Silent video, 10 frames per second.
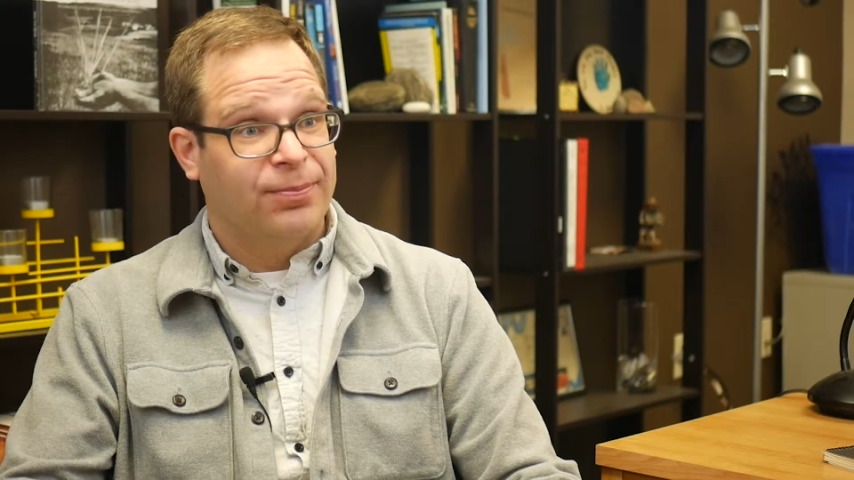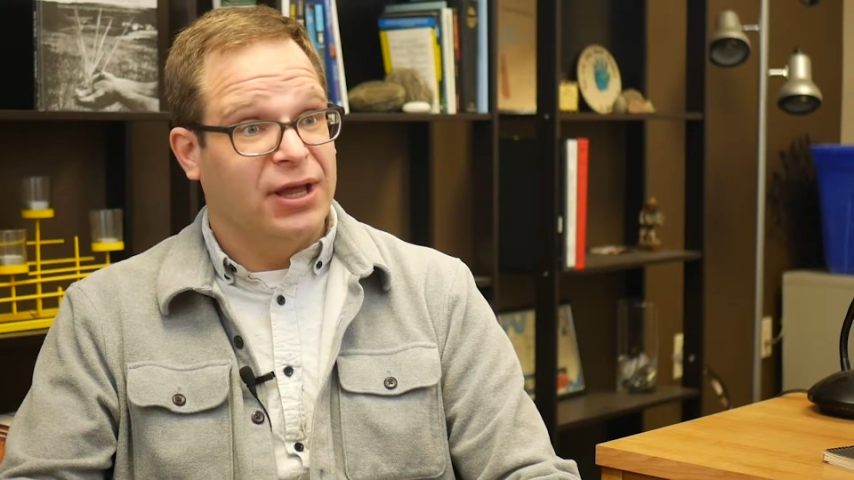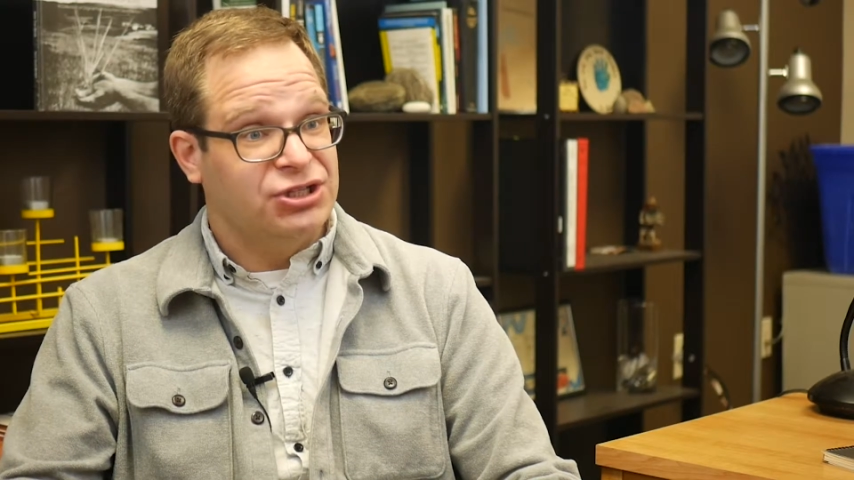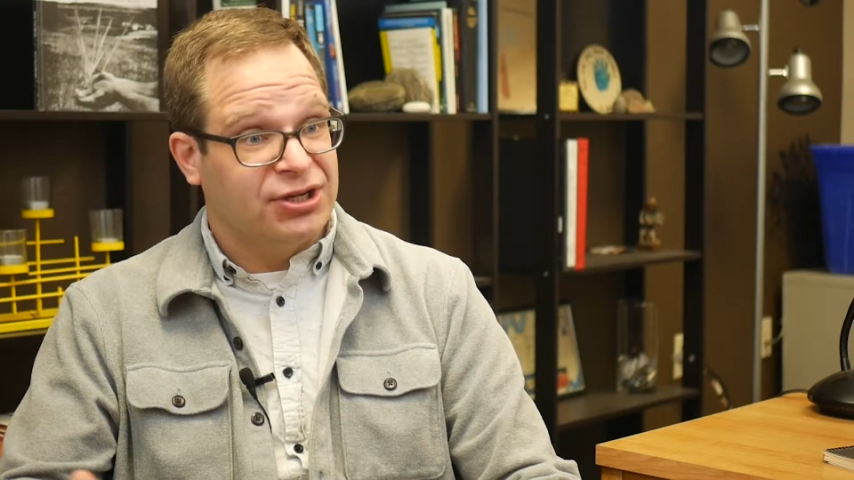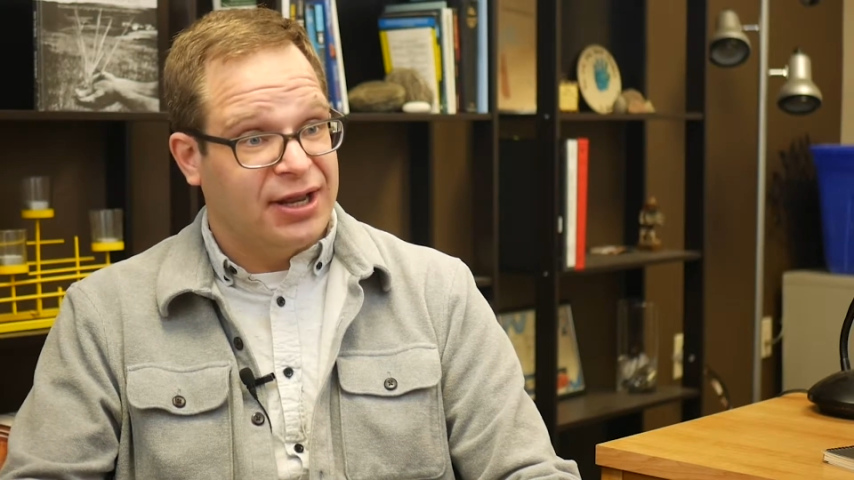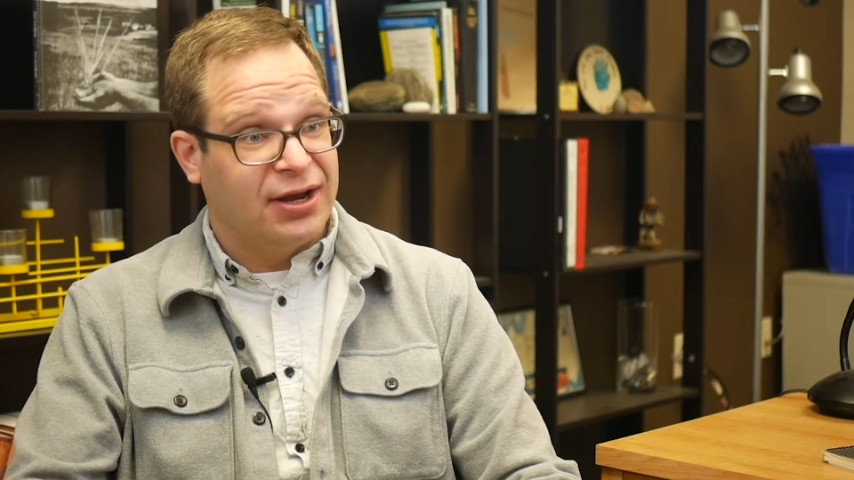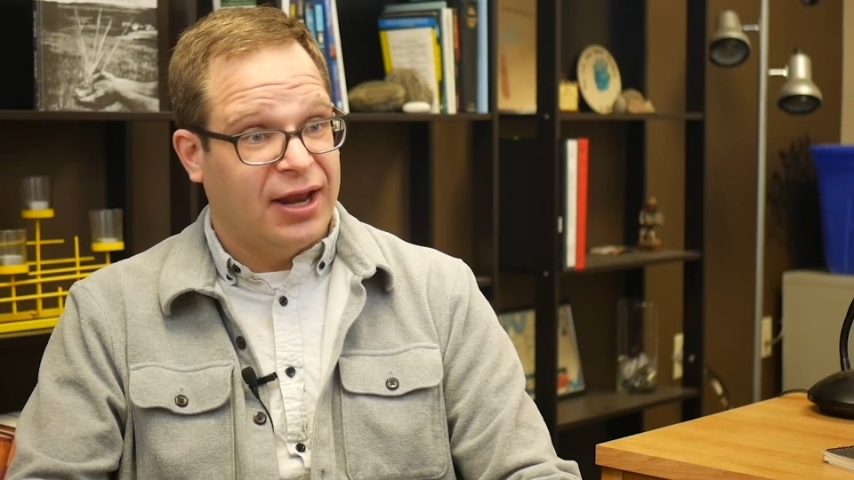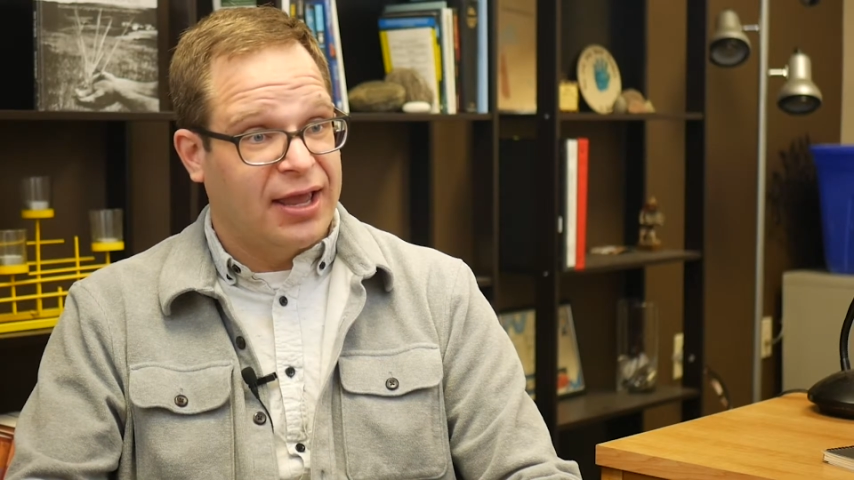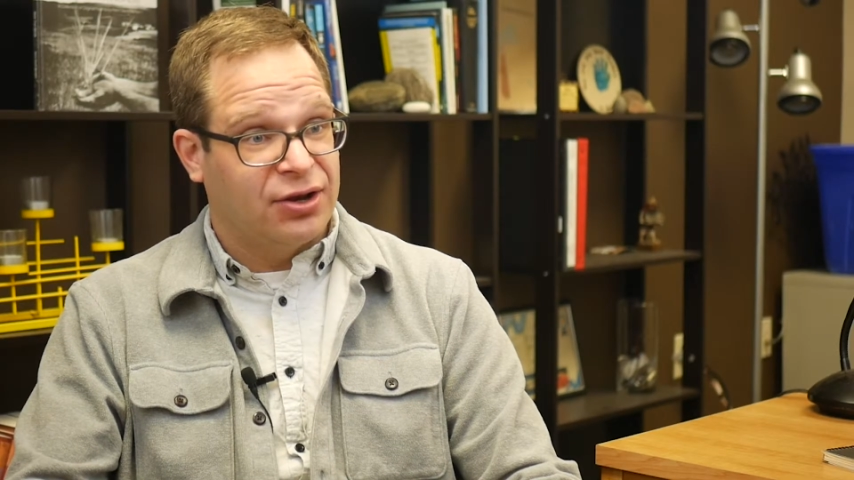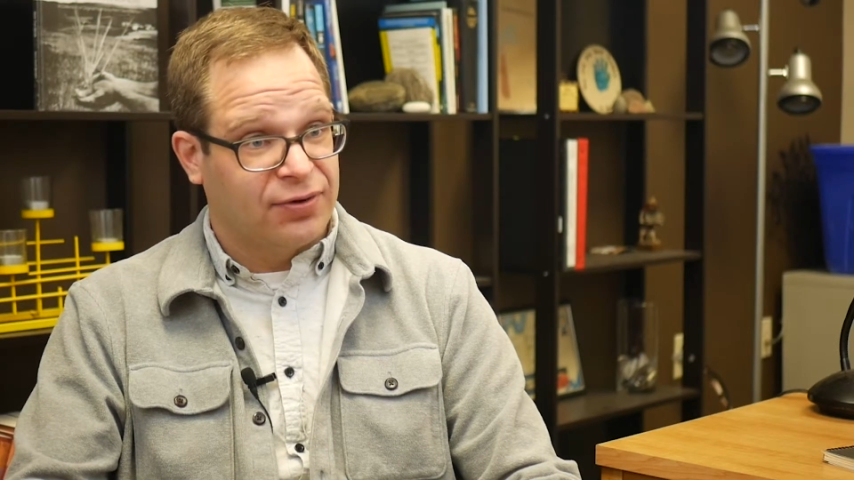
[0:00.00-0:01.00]
budget
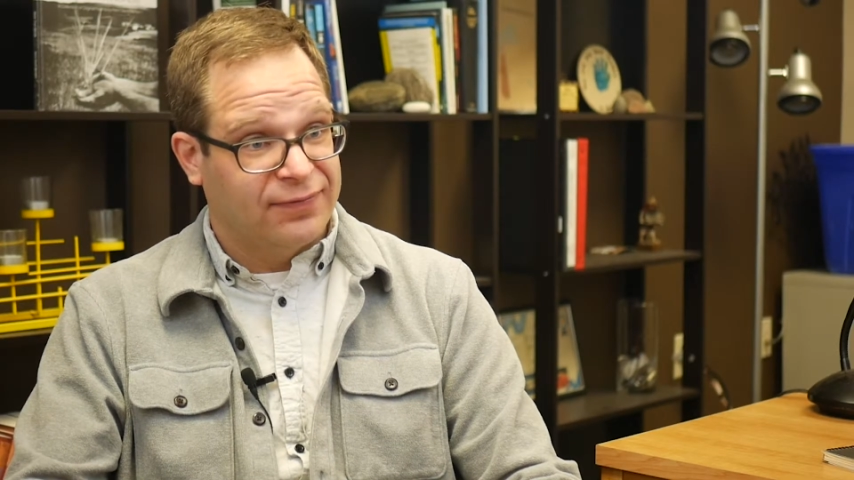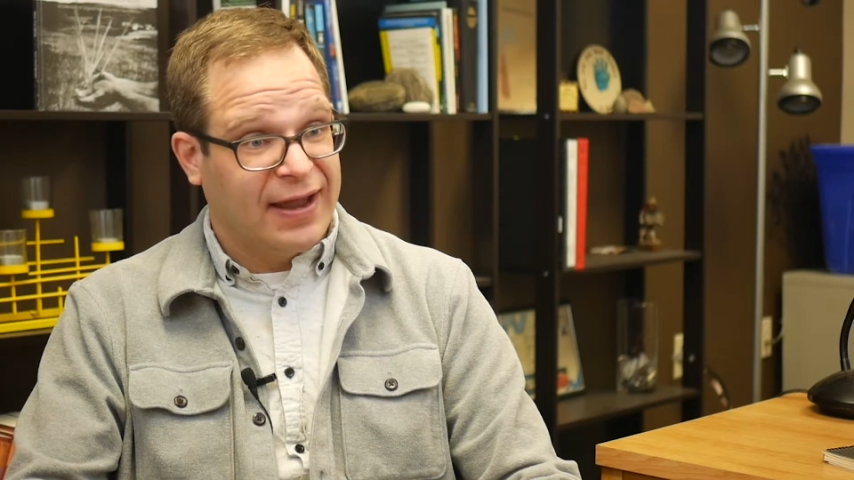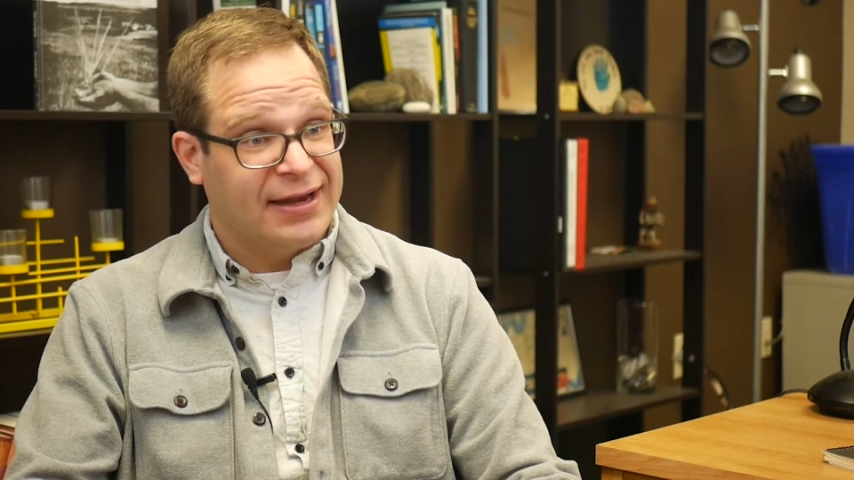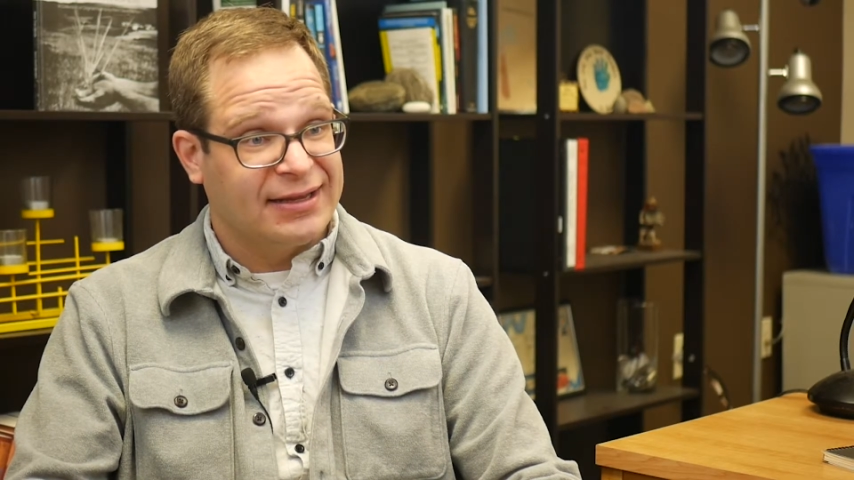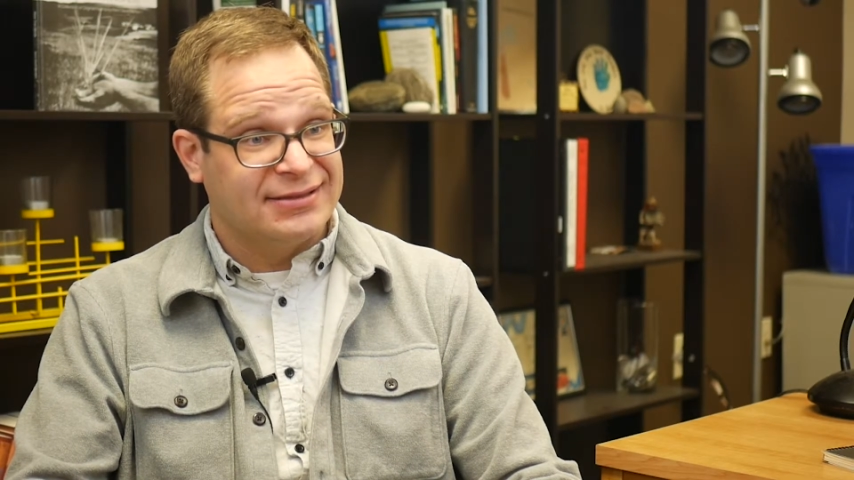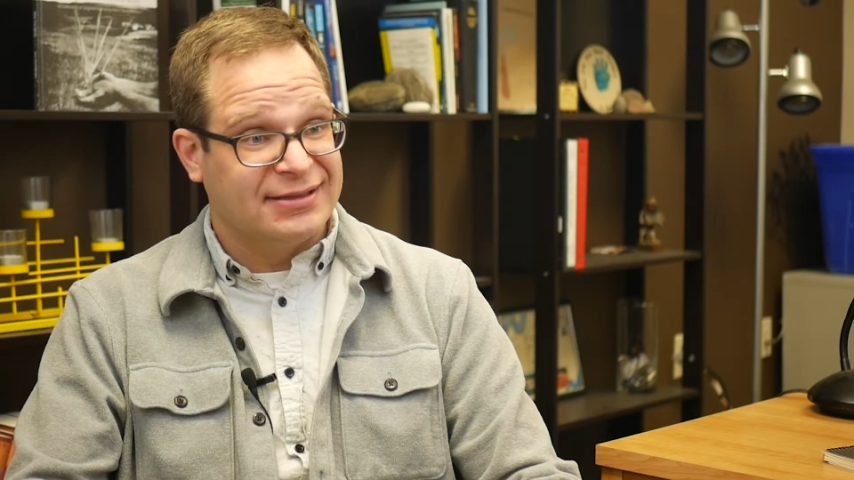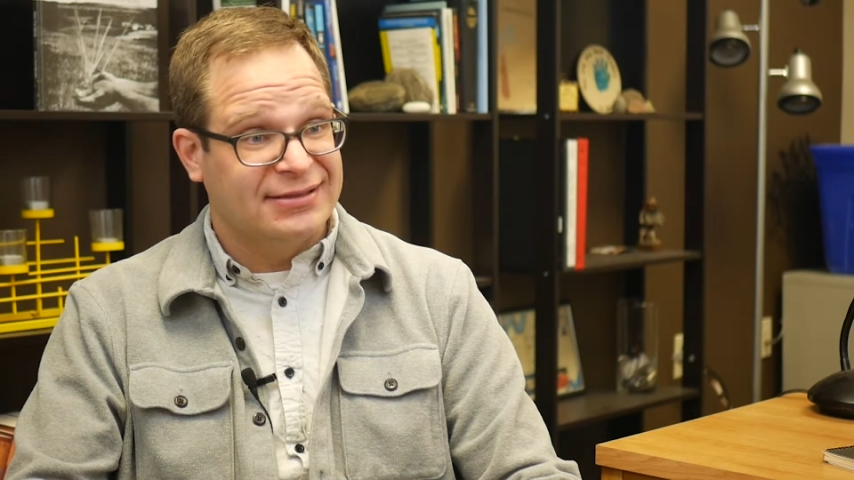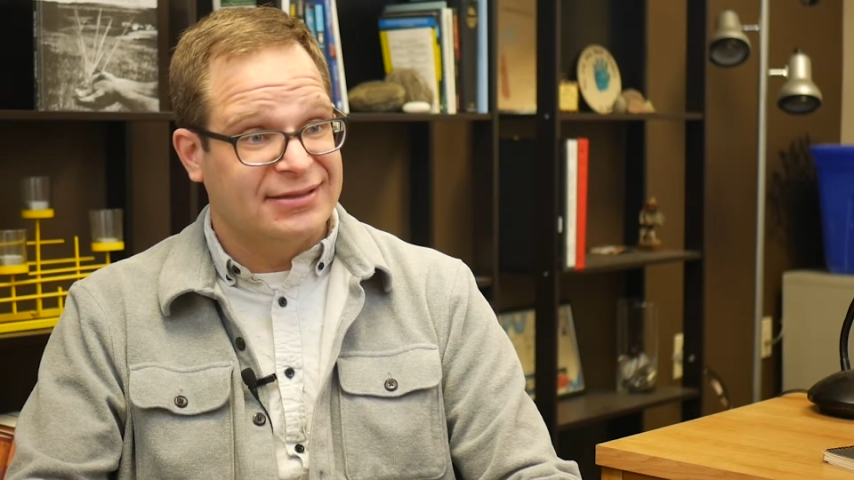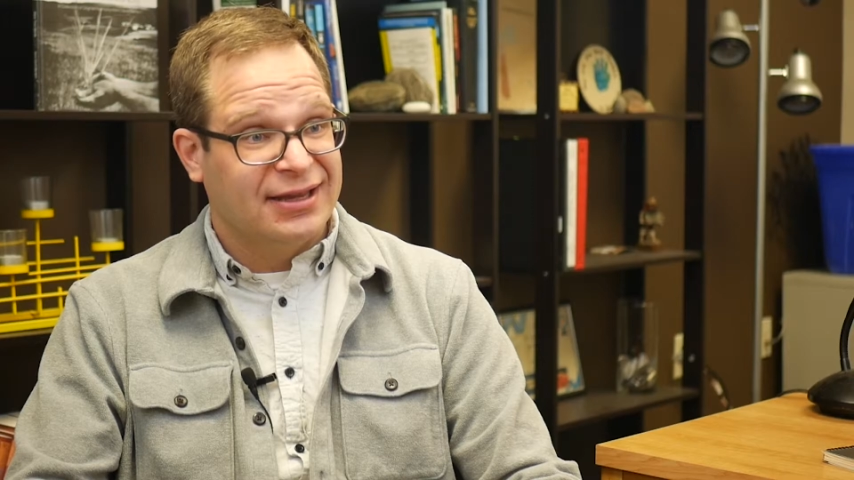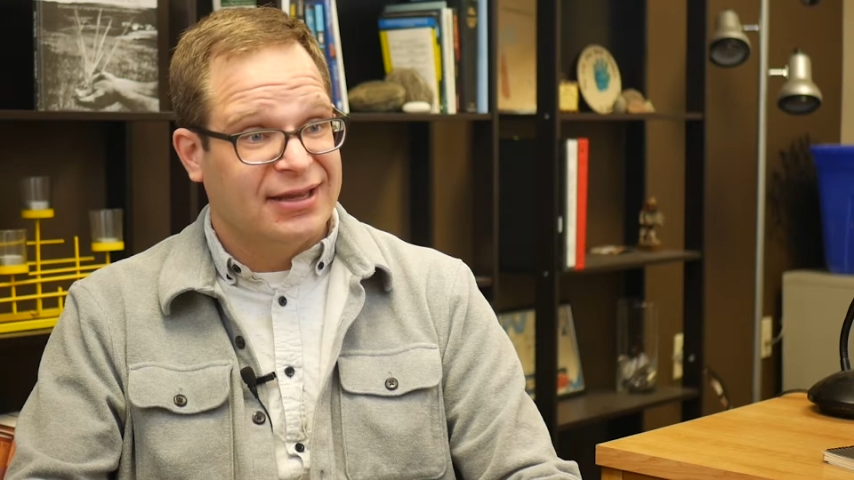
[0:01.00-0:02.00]
and her
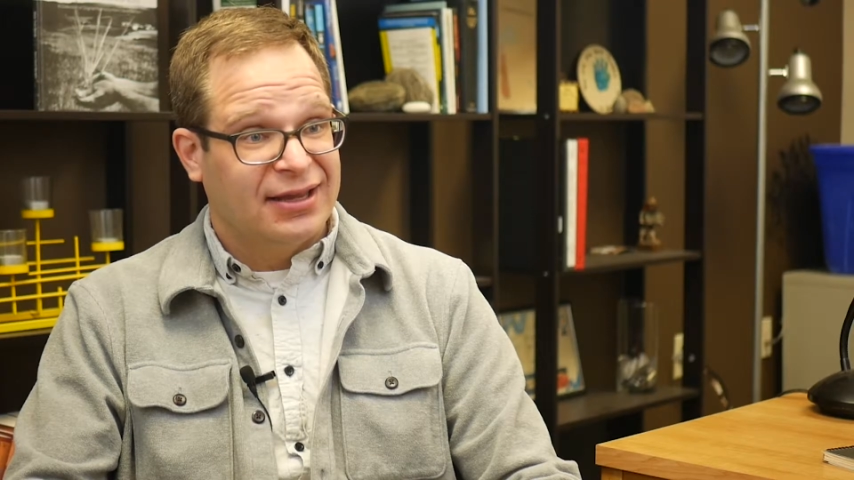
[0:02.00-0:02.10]
finances,